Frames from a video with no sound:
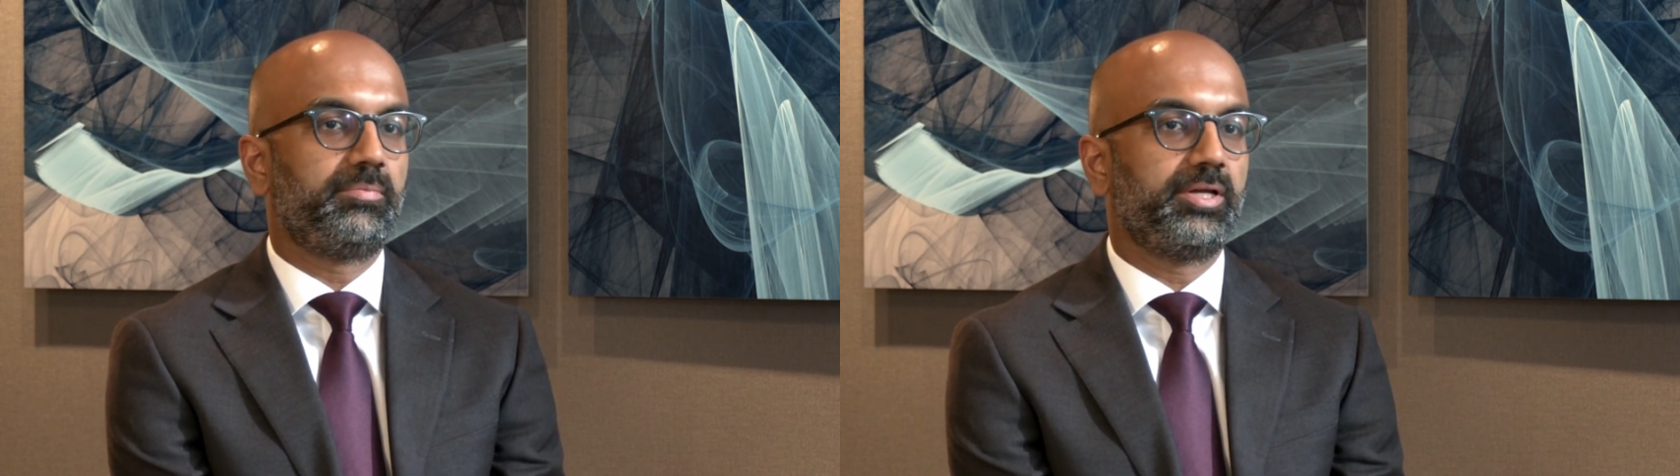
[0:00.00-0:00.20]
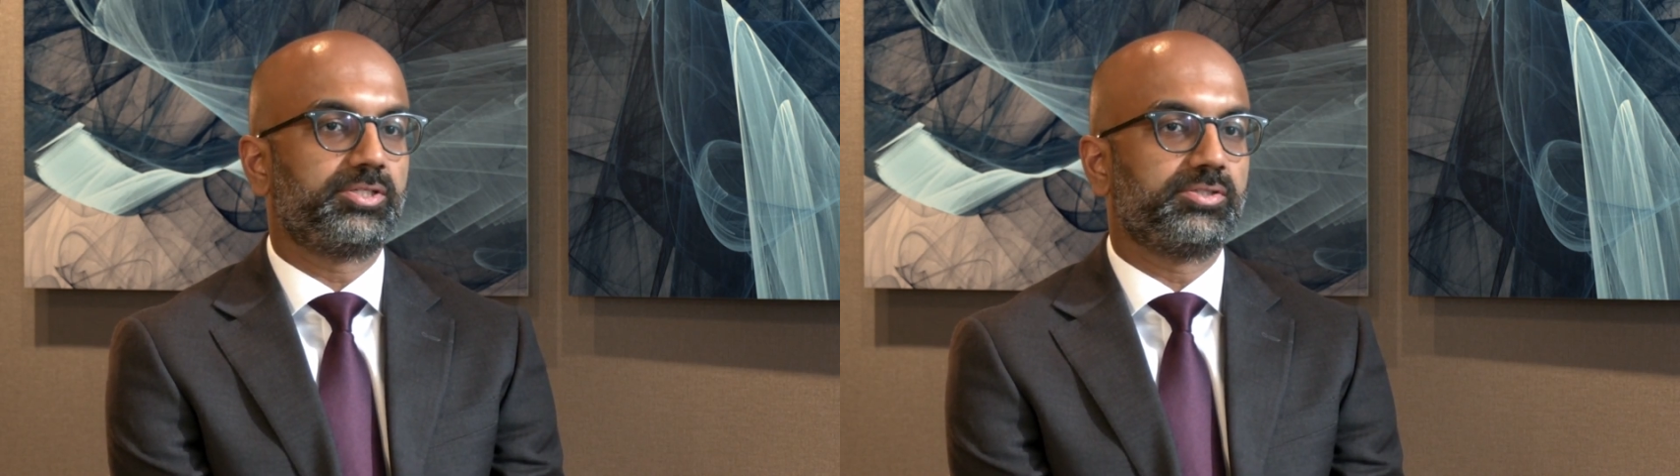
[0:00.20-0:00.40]

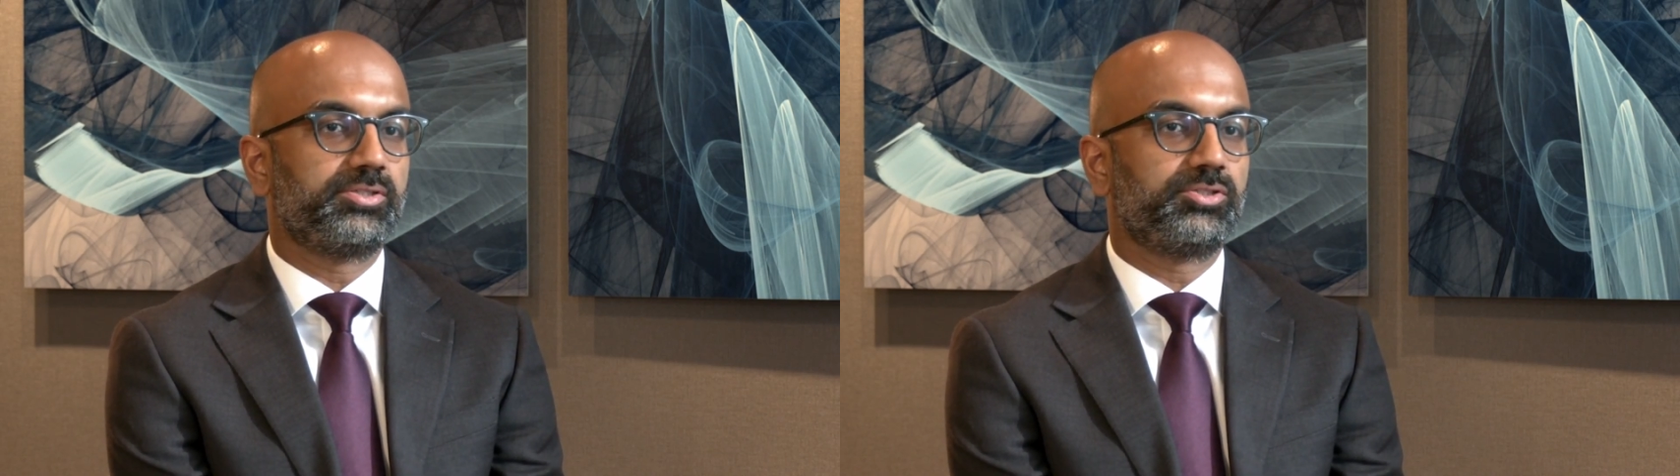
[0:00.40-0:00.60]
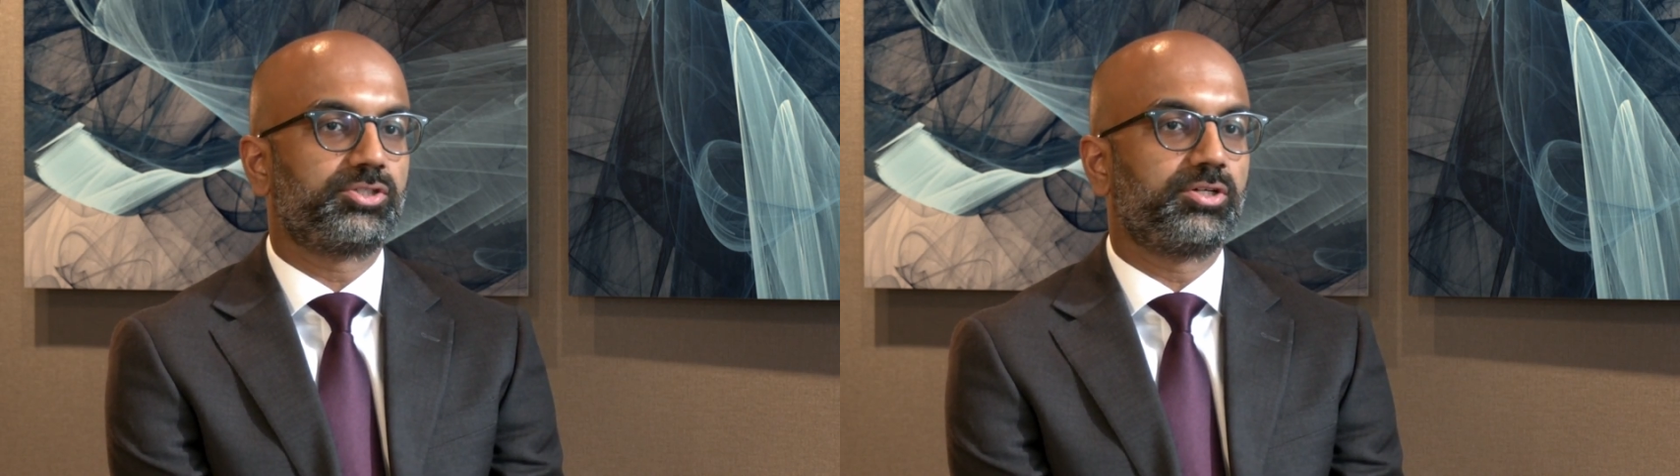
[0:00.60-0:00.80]

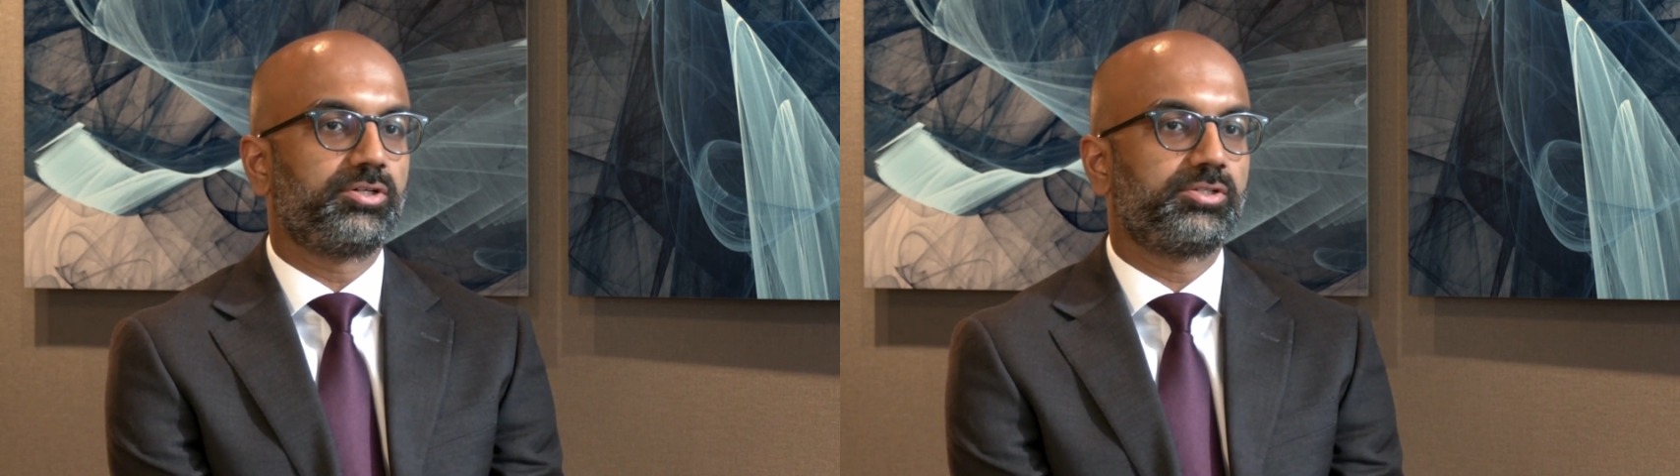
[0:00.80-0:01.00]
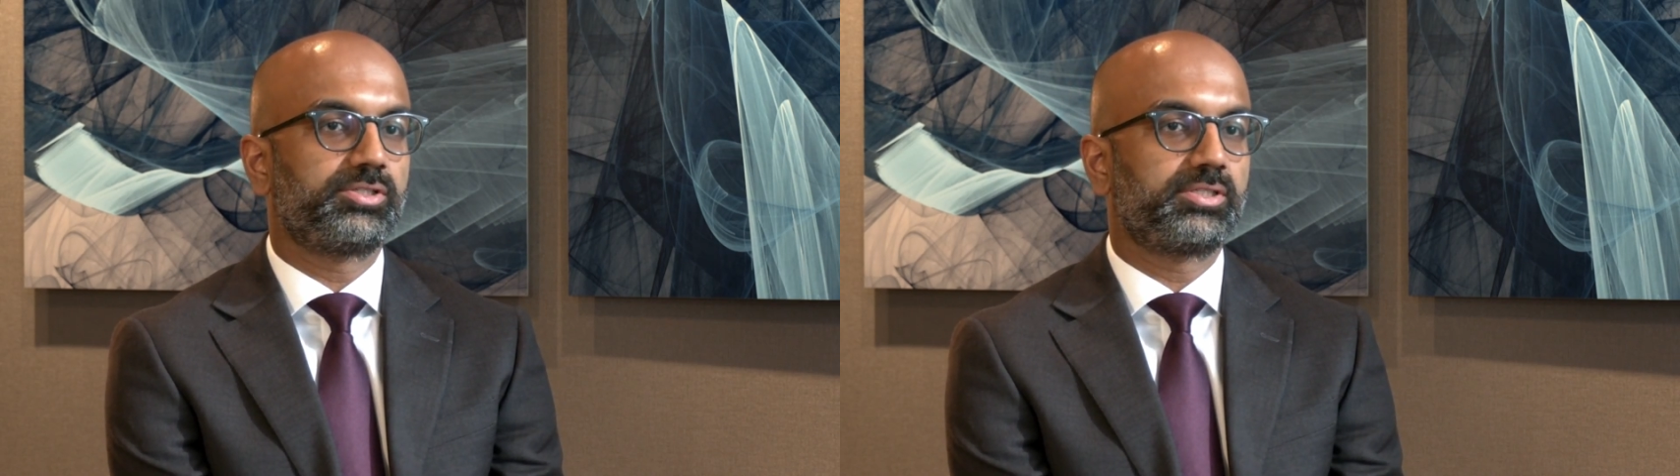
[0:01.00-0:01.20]
patients'
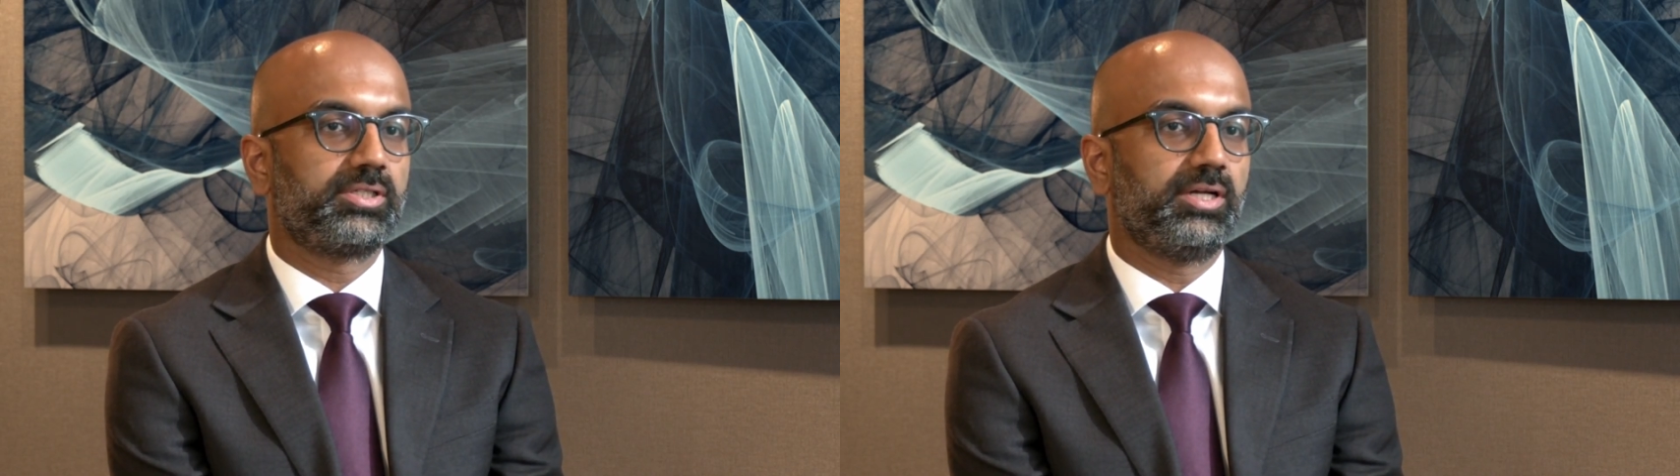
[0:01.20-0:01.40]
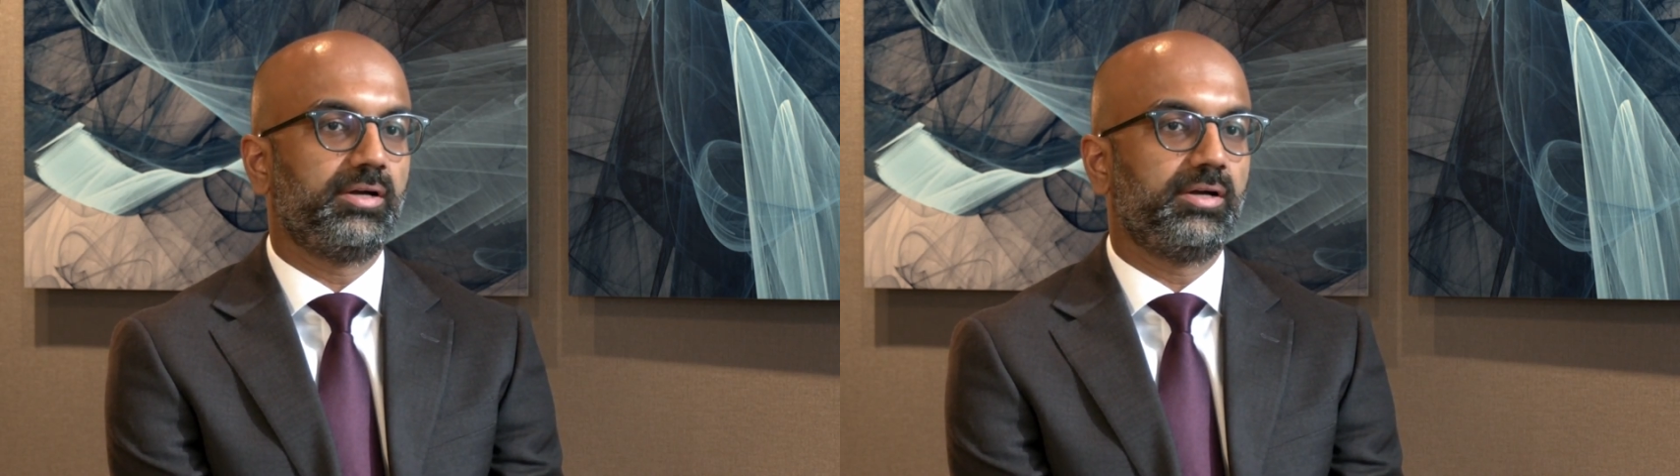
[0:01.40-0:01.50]
insurers,